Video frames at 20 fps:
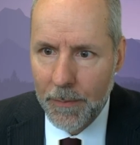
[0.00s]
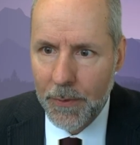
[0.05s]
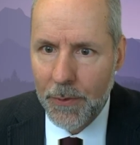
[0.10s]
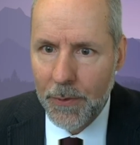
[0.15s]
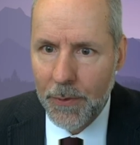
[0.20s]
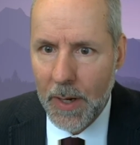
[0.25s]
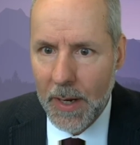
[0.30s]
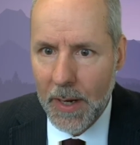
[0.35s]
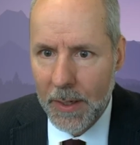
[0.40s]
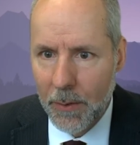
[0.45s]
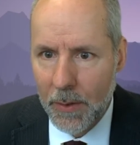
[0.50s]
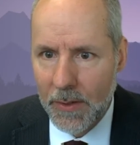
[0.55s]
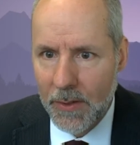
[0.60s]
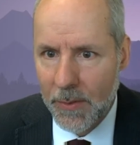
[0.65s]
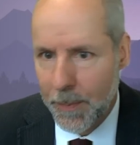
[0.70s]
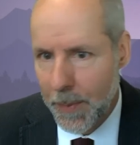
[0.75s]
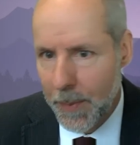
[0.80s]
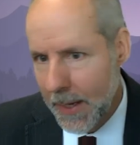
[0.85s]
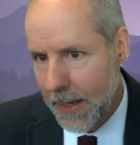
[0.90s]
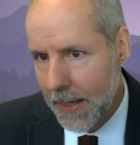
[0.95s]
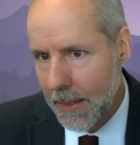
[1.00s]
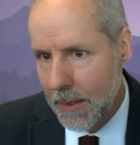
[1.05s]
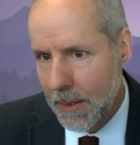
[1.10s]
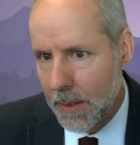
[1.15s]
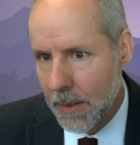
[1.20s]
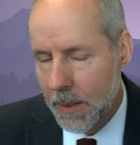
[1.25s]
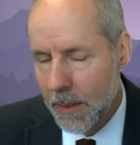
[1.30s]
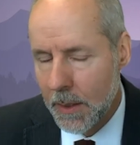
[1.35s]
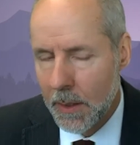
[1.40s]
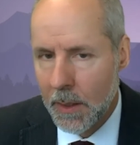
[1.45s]
try to
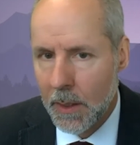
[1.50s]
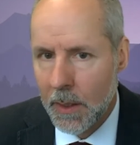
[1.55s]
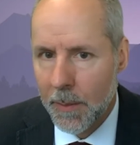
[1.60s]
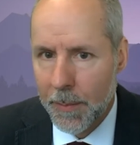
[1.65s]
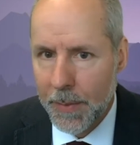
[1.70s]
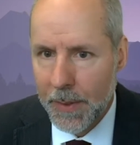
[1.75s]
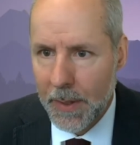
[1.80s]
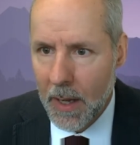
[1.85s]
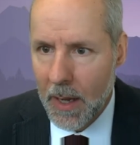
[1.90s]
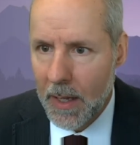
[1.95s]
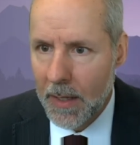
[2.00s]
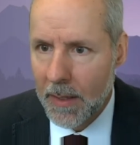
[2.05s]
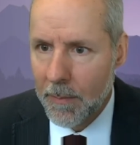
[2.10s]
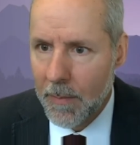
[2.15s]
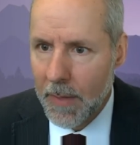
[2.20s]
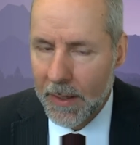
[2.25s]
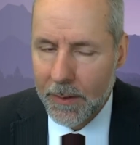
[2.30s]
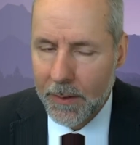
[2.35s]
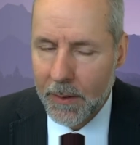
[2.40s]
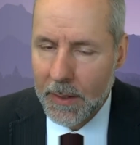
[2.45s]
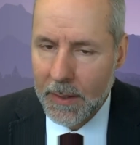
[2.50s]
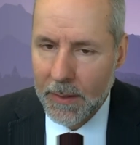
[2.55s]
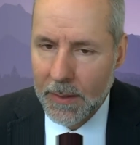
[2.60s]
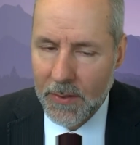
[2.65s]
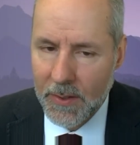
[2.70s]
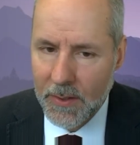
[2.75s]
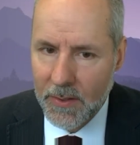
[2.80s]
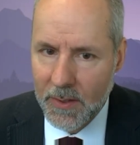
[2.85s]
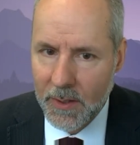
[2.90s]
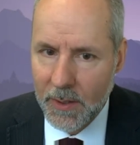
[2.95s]
expand beyond mental health
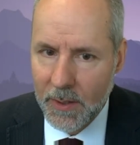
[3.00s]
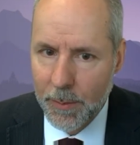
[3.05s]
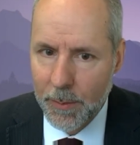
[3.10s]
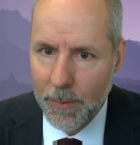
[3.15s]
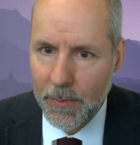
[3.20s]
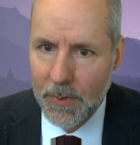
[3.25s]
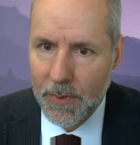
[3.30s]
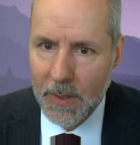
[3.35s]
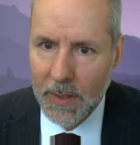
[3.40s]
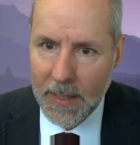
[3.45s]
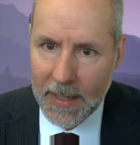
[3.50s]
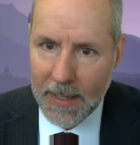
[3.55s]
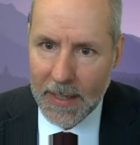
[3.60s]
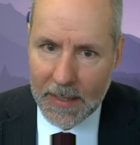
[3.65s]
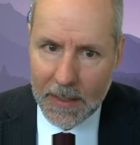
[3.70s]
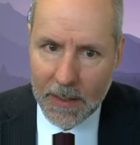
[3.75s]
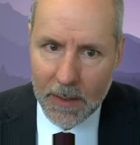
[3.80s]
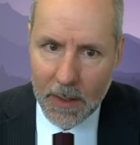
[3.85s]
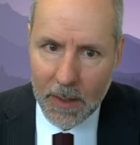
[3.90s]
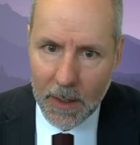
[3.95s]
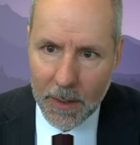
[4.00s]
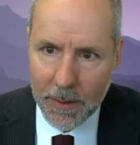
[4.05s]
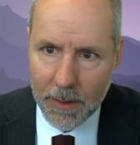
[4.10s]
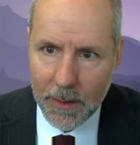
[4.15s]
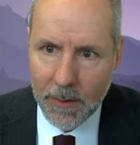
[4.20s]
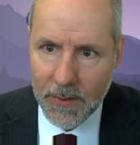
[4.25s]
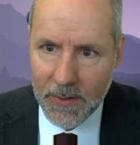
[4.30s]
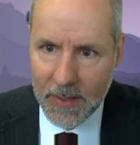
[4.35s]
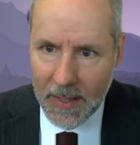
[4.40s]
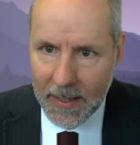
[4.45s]
systems and get into
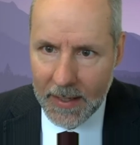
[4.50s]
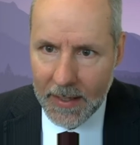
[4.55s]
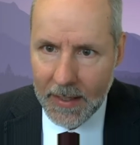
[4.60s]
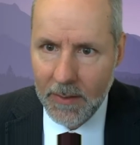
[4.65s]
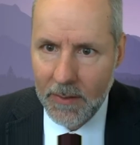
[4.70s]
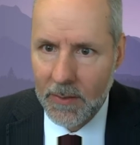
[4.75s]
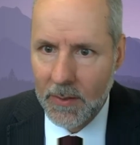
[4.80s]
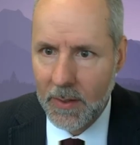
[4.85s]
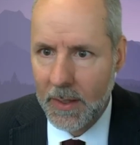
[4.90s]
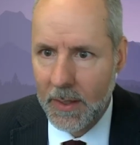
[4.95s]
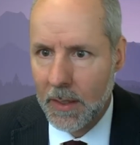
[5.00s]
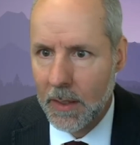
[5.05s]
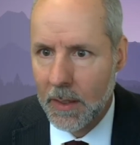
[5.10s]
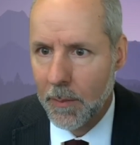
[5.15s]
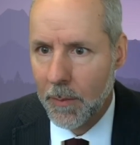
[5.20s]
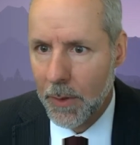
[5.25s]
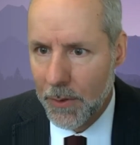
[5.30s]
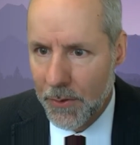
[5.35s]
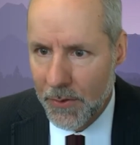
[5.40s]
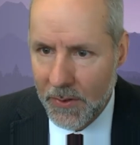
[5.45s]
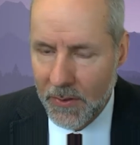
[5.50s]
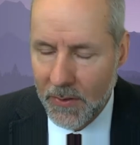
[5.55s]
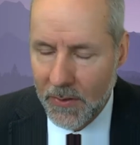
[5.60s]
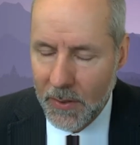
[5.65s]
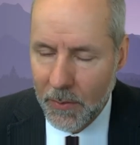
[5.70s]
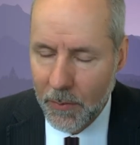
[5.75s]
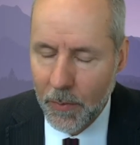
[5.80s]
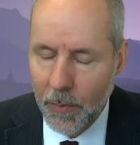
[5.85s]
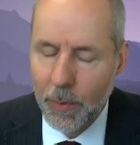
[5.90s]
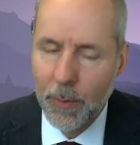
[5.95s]
other settings like
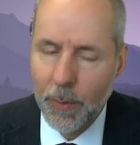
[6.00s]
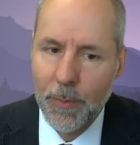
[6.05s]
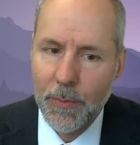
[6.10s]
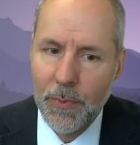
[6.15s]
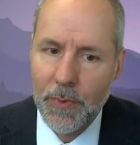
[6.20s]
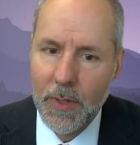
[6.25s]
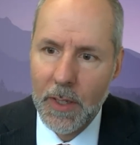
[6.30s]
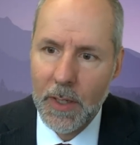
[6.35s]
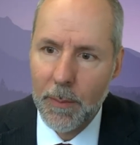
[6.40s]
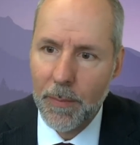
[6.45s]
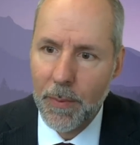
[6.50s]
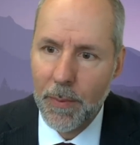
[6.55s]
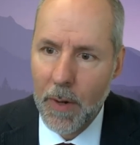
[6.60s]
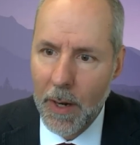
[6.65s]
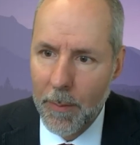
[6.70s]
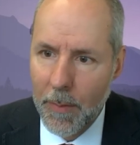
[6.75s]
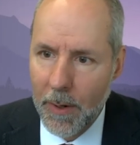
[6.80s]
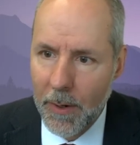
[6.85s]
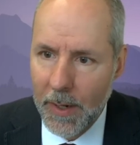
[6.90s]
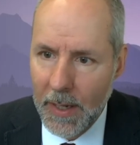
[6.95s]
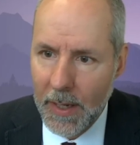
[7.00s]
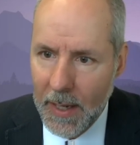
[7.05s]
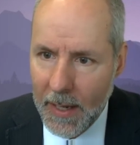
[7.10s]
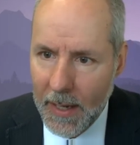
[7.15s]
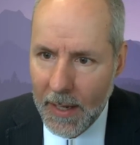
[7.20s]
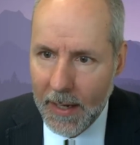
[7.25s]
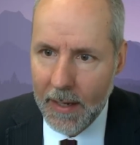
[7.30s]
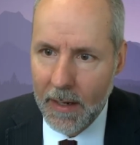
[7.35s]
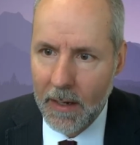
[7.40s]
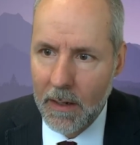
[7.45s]
emergency rooms and primary
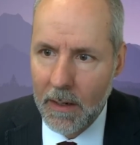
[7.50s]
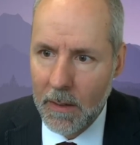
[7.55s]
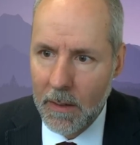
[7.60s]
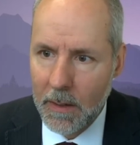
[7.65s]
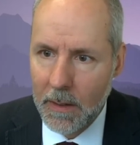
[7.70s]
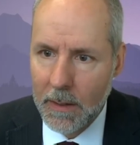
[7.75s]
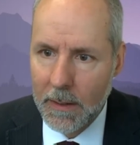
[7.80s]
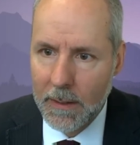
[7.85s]
care.